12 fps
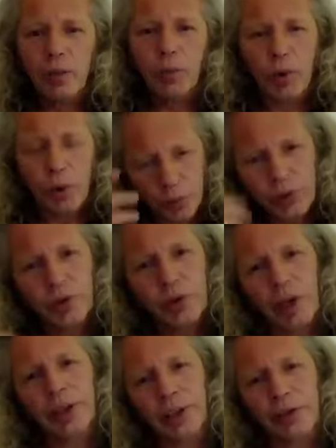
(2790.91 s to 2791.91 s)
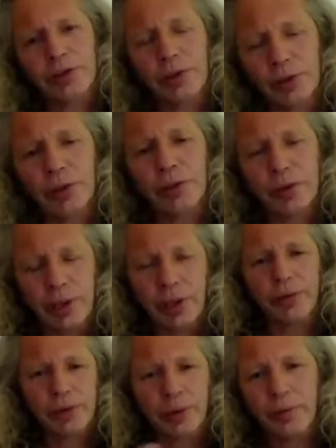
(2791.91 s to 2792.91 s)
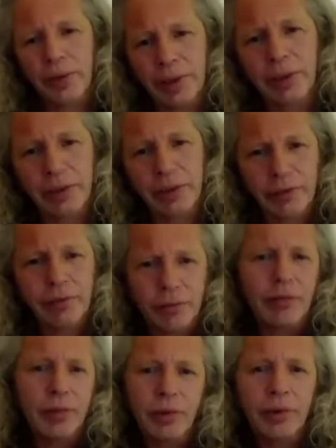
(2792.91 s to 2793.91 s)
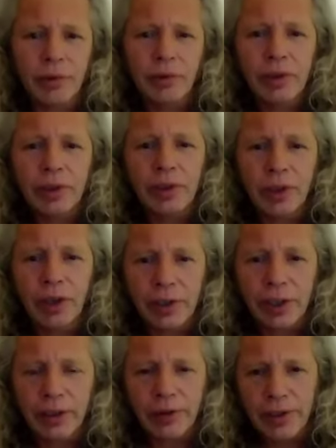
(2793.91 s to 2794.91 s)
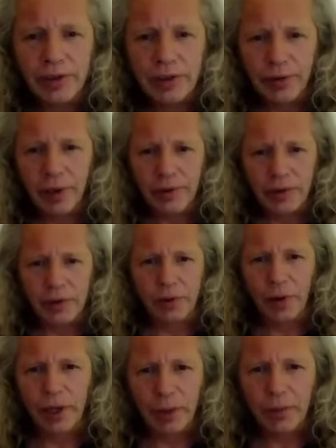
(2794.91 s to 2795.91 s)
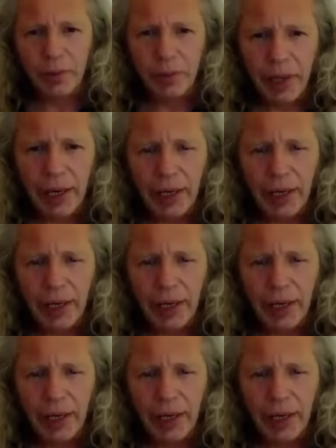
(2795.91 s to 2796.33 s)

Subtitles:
what would you like us to do to help somebody, or you know, cardiac arrest survivors who are coming back?